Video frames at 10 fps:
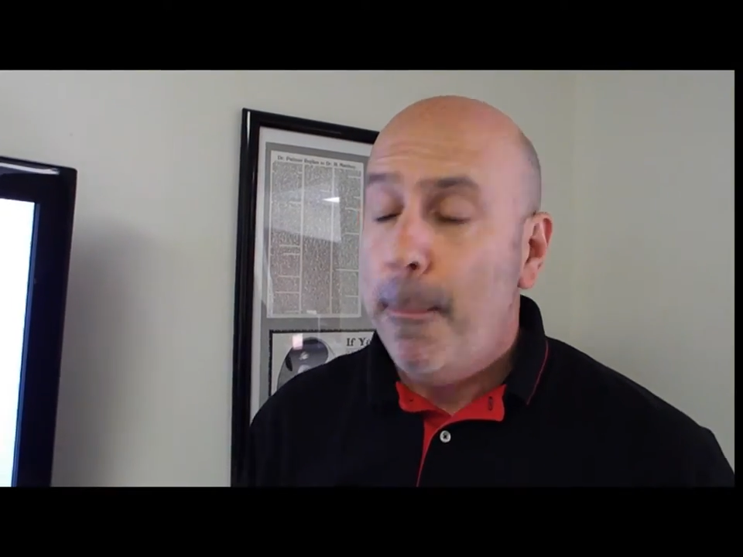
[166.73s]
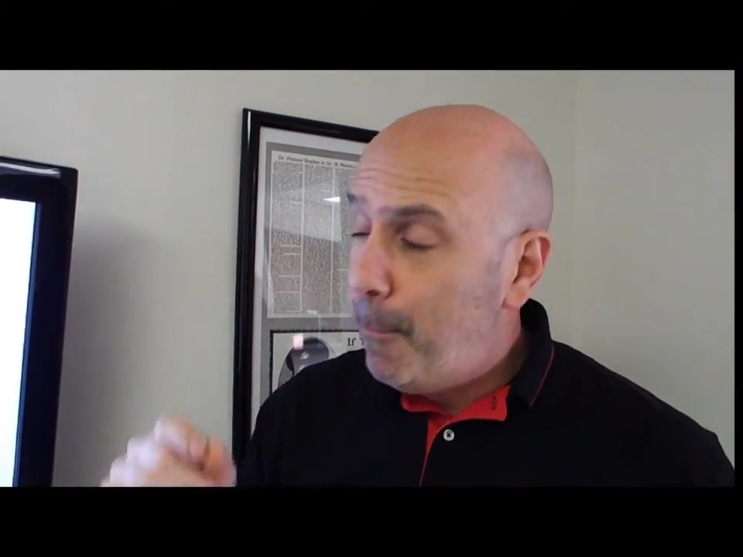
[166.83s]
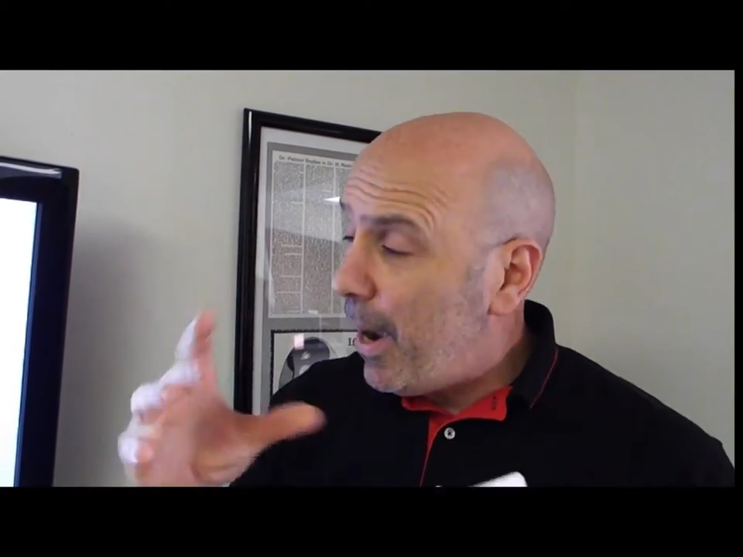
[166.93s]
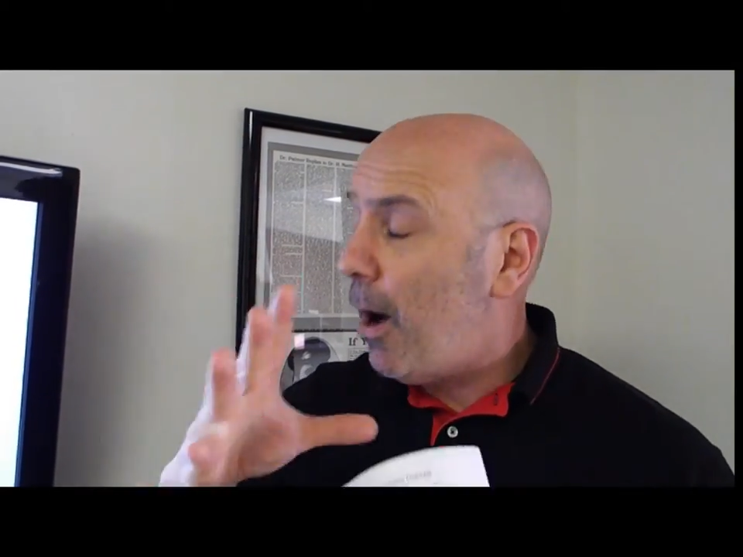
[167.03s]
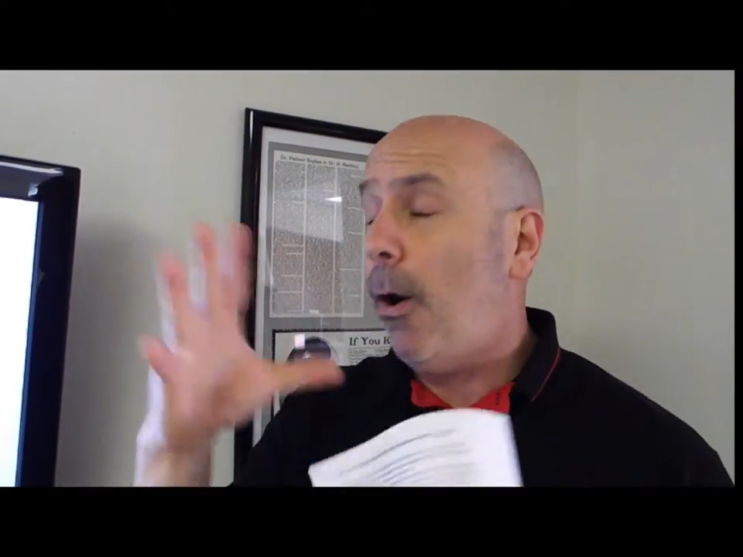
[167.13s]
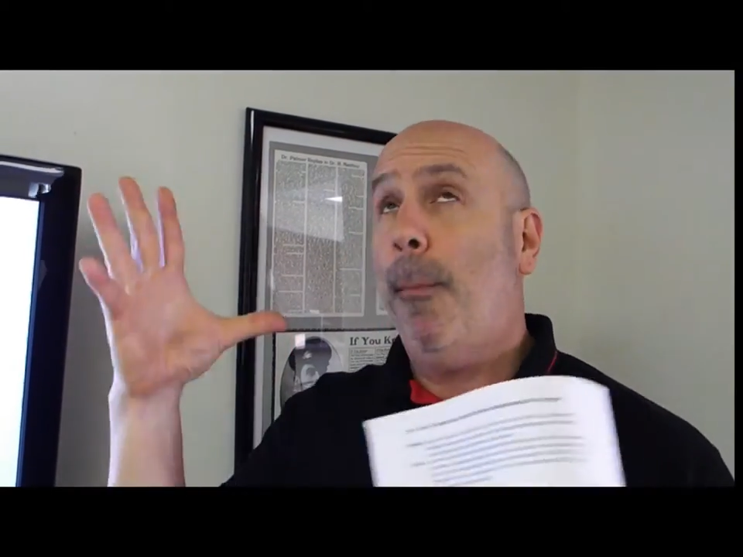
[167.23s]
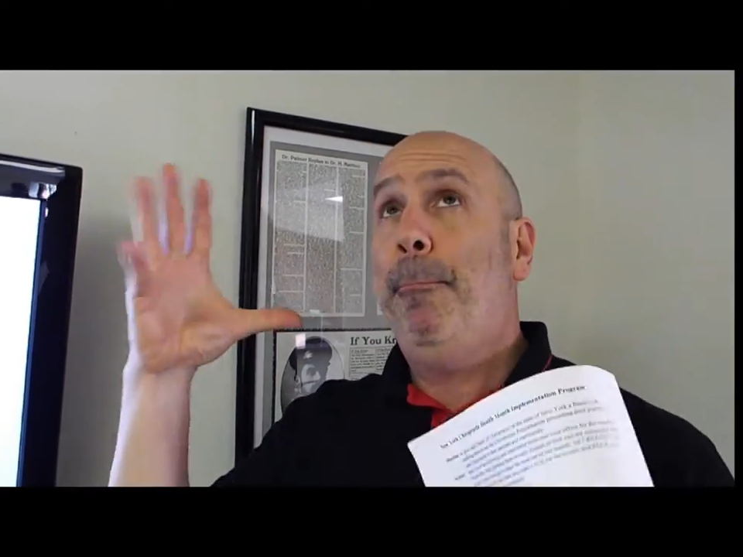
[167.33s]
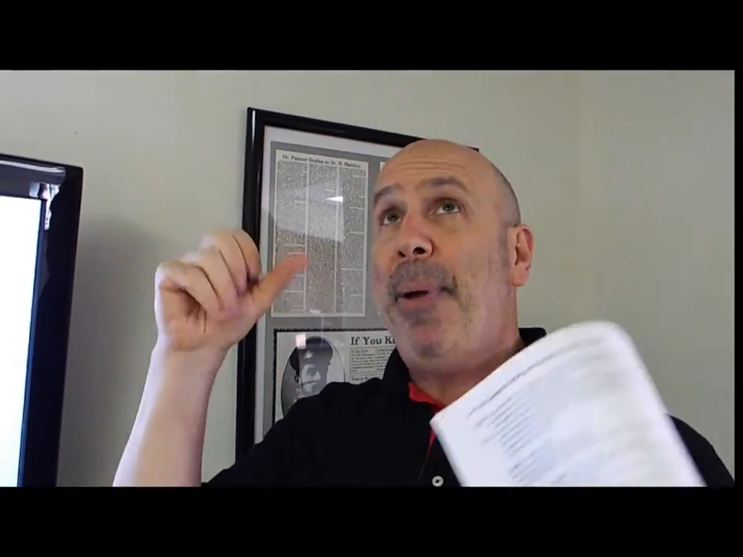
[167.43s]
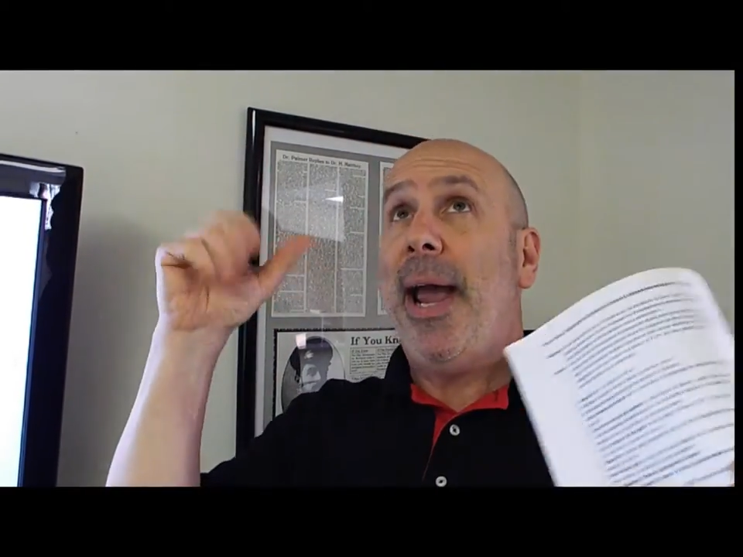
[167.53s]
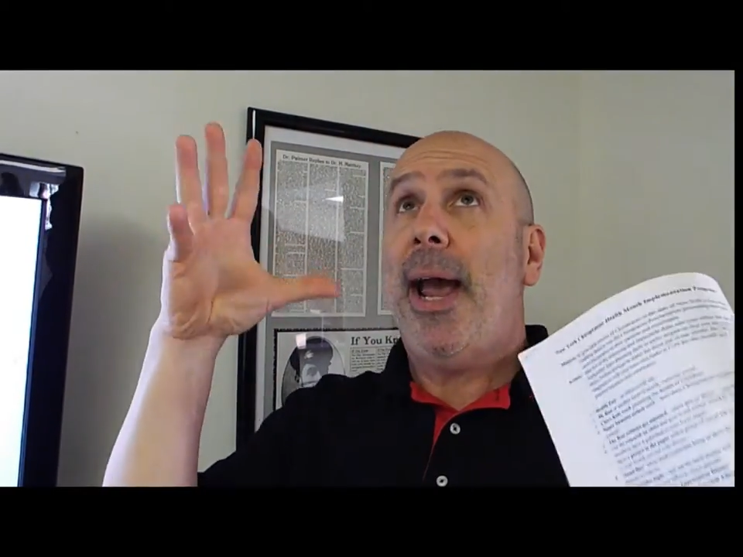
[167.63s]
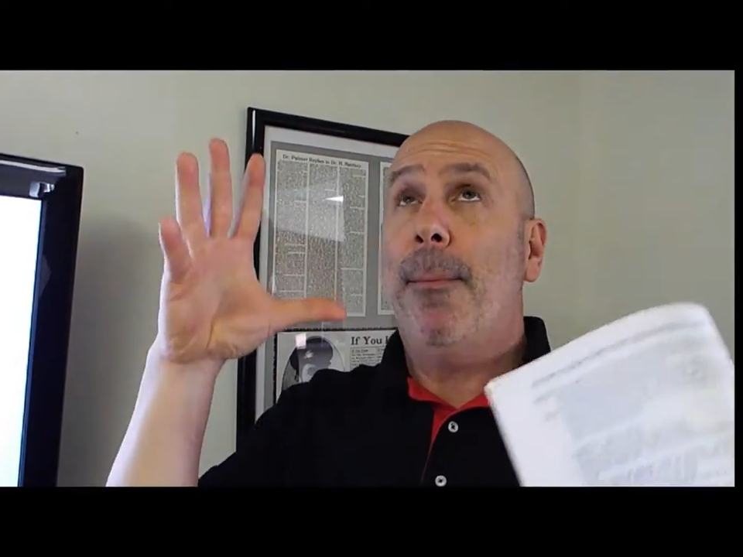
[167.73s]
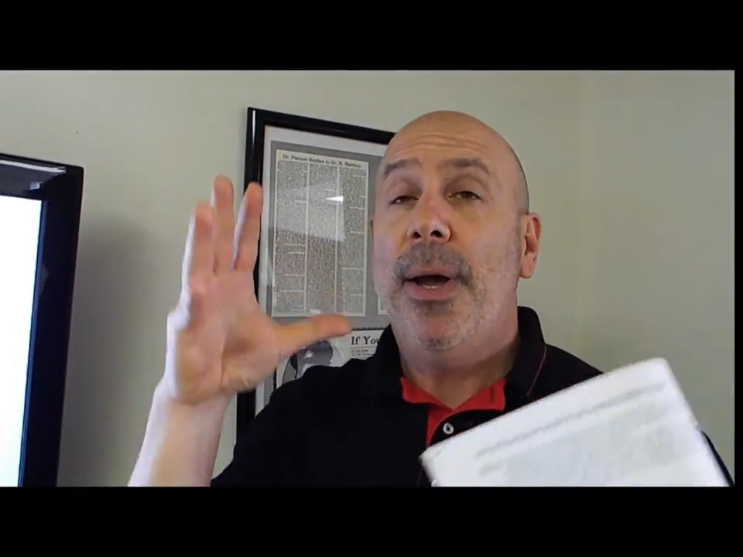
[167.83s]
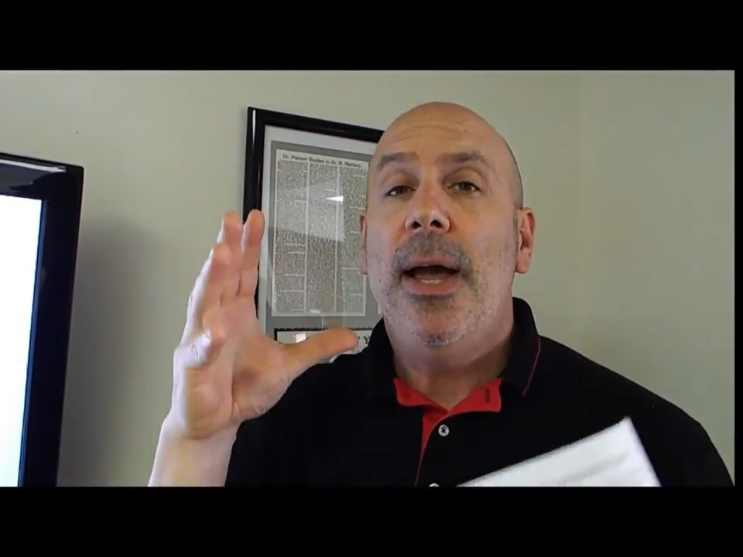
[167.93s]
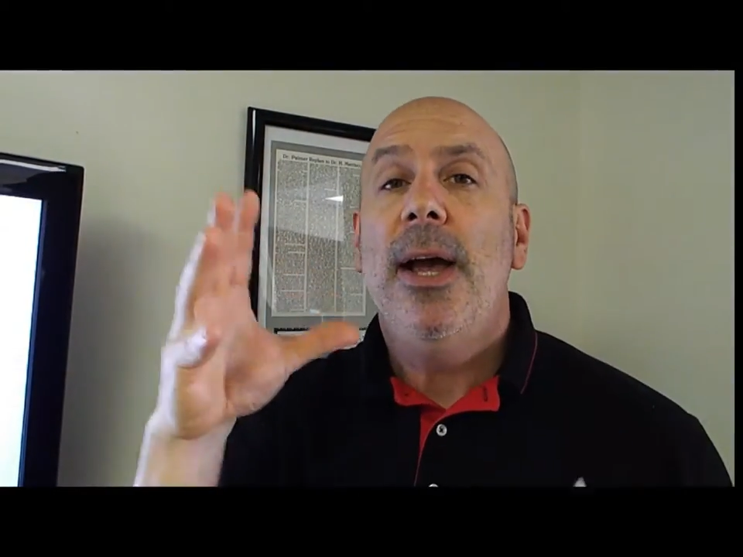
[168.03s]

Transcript: Bam!